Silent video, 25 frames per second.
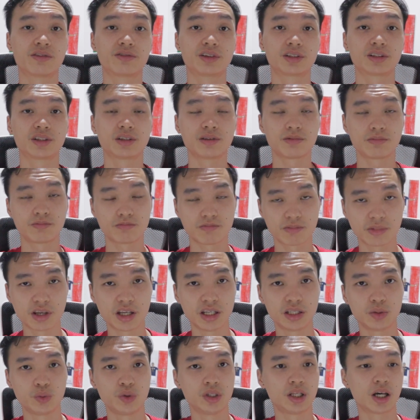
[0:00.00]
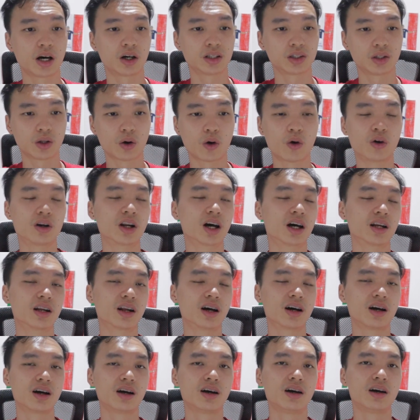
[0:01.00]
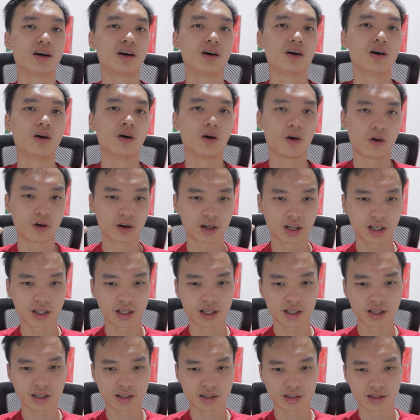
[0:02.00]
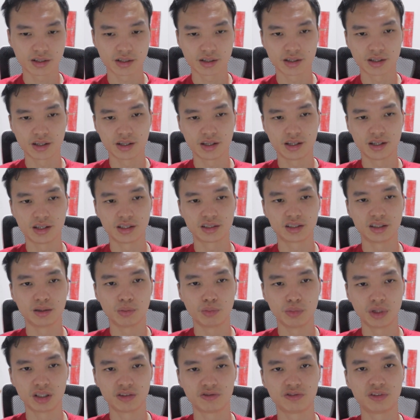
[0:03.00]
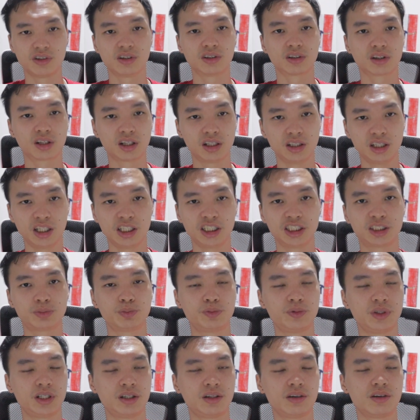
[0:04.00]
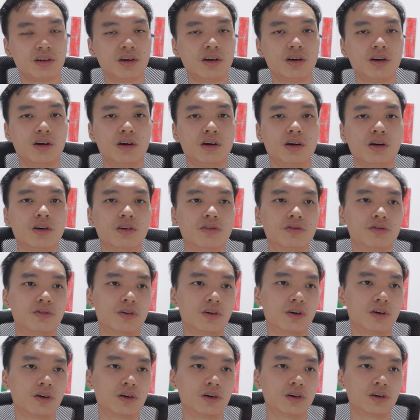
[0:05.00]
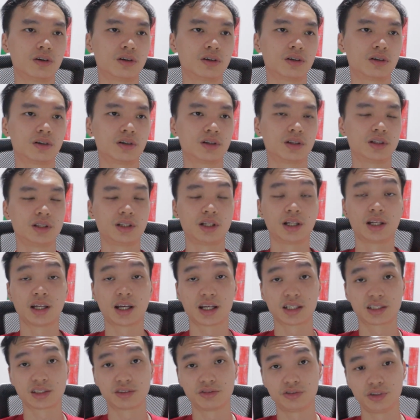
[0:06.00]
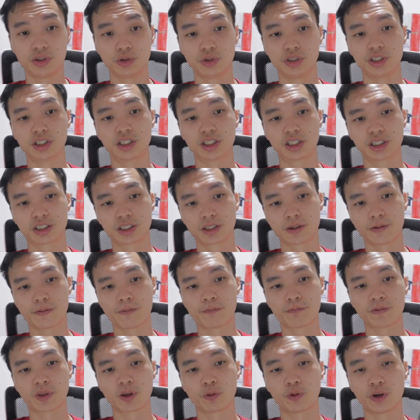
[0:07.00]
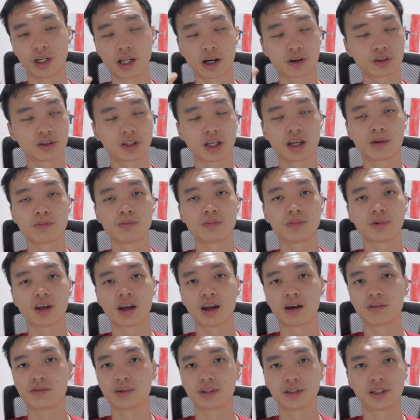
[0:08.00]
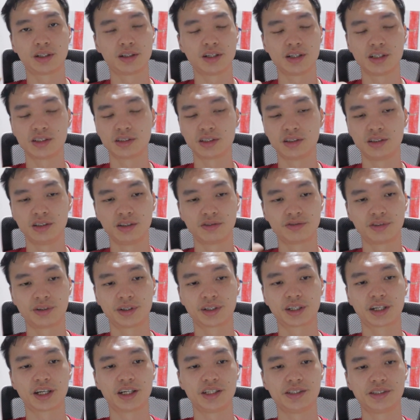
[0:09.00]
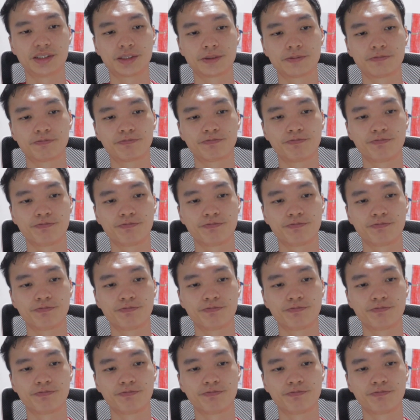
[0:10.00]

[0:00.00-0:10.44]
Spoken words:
Everton is without Onana. Onana is the midfield linchpin for the last few years. Without him, Everton is a different case.